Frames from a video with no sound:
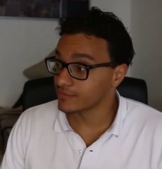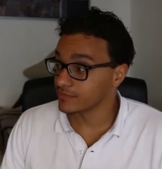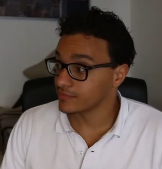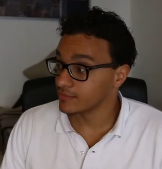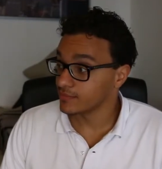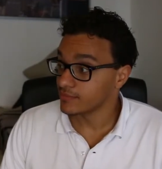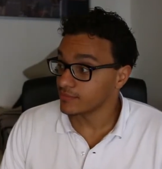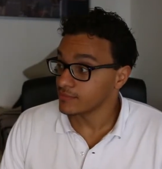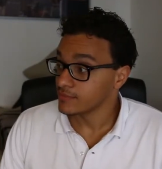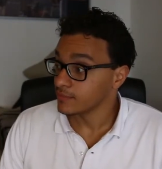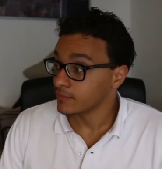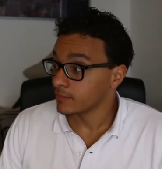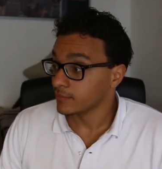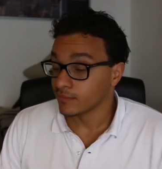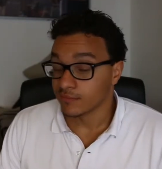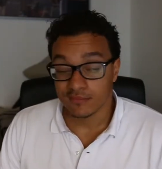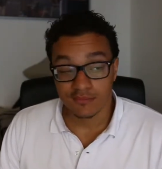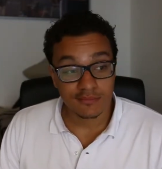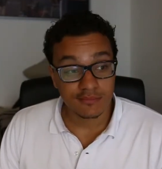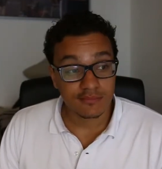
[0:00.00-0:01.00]

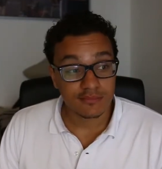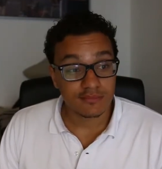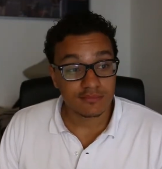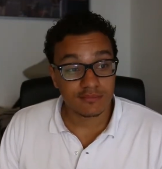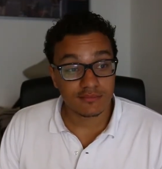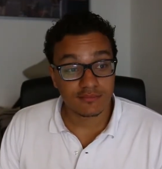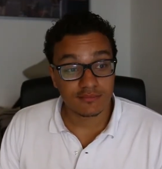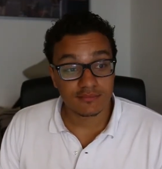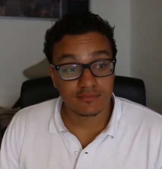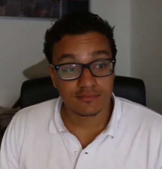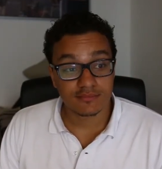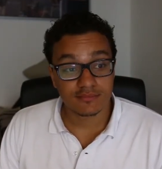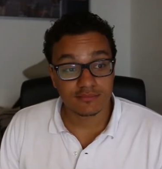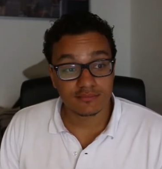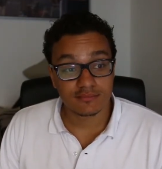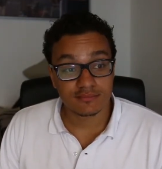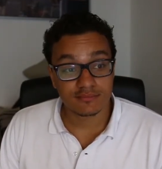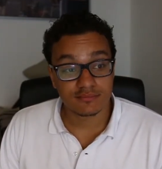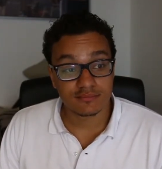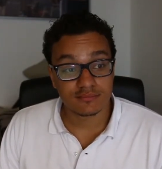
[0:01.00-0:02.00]

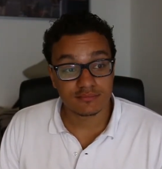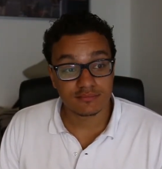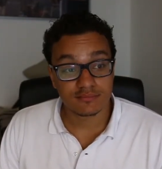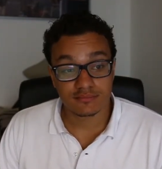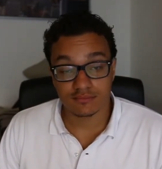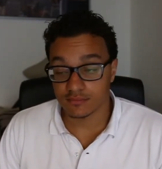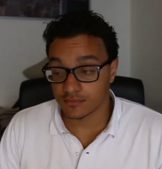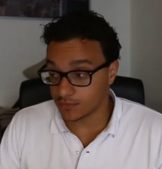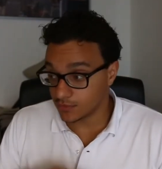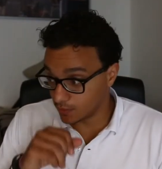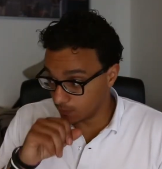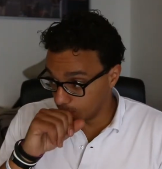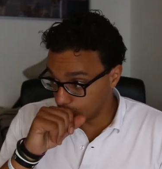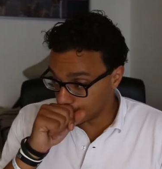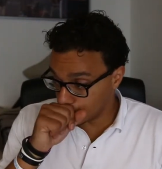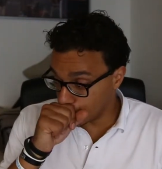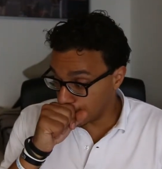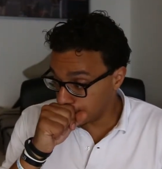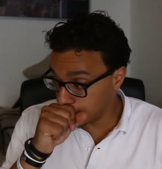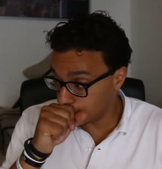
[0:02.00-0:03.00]

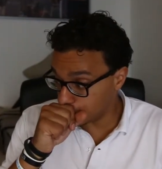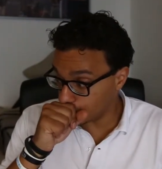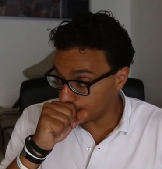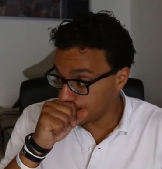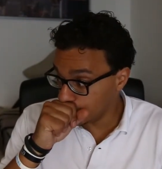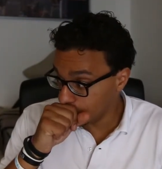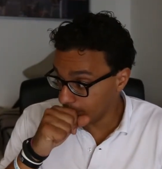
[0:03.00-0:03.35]
[no speech]